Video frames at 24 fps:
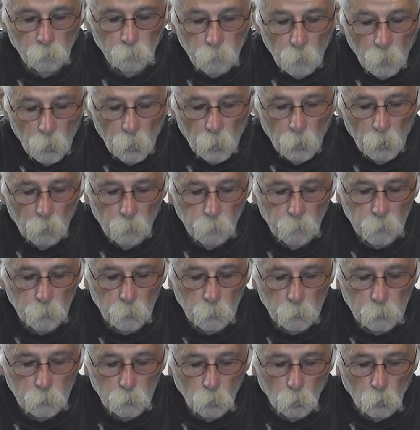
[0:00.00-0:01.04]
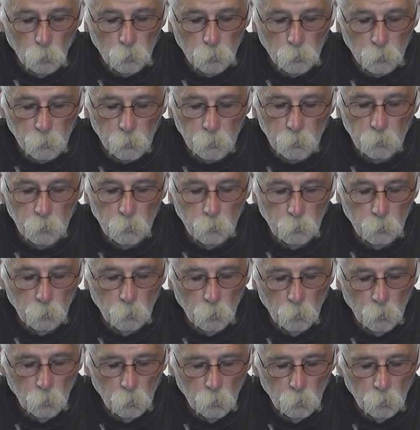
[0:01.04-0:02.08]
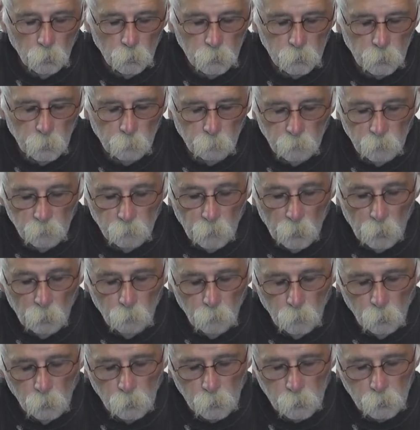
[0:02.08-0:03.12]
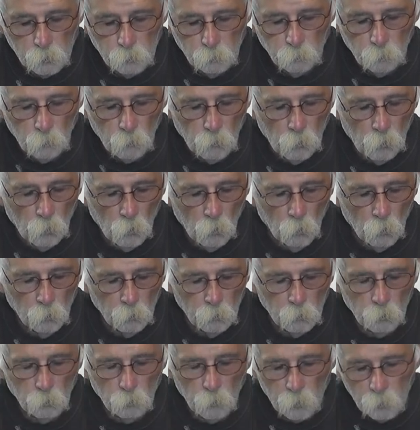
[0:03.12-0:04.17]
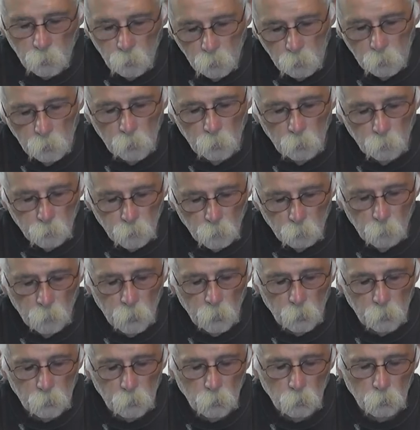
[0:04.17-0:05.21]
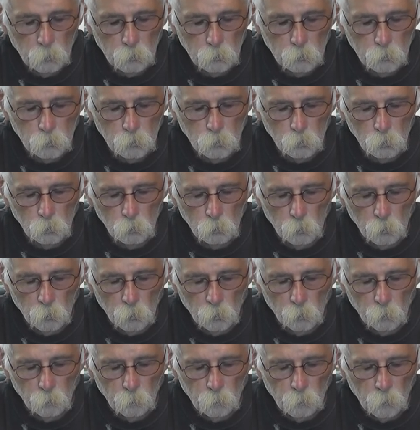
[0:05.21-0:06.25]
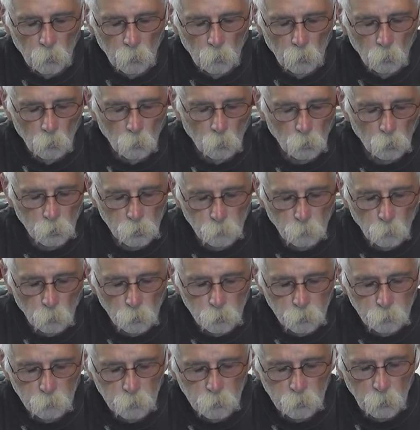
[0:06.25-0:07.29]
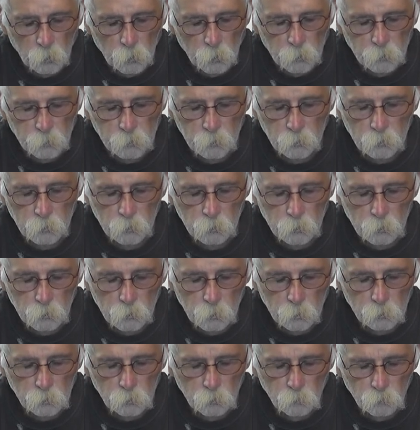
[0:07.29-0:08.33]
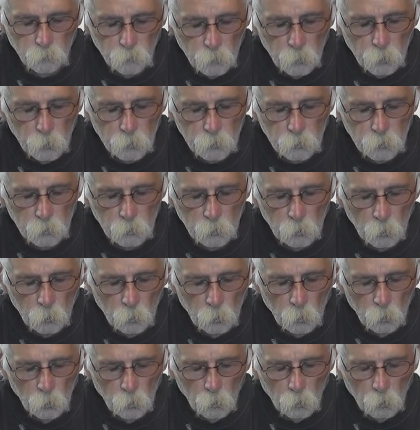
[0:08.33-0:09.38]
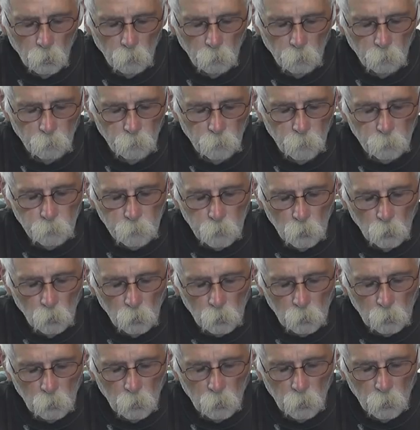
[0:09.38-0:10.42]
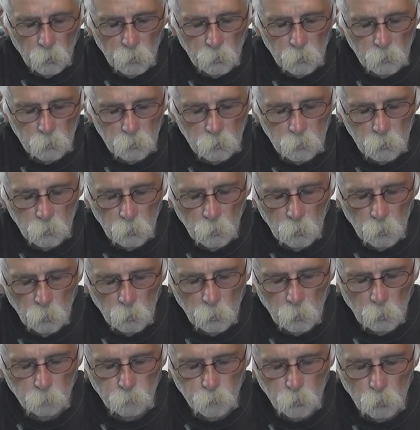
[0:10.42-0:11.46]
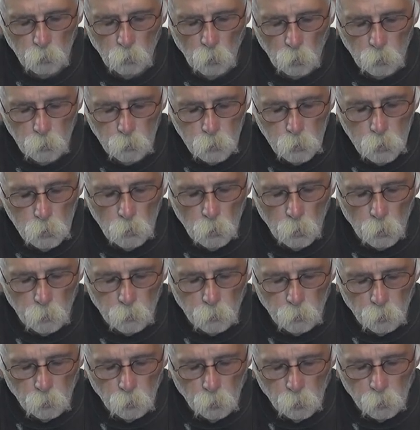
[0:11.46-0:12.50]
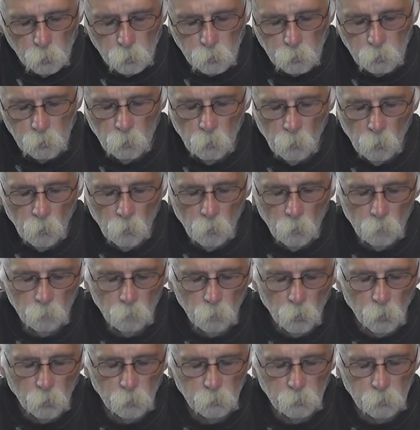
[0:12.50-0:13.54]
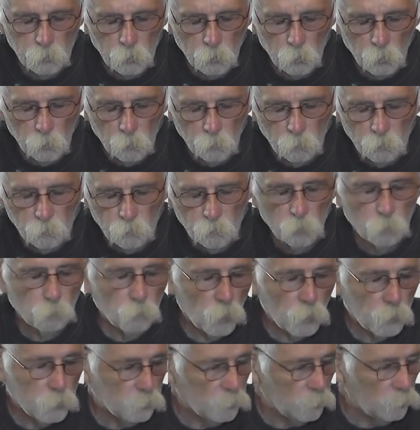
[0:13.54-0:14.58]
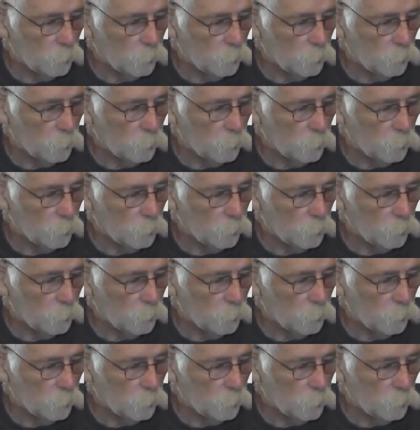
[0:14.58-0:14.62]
five, totaling 75 hooks. Now, I could get a permit to, on a sportsman's license, and to fish 50 hook lines up to 200 hooks. But for my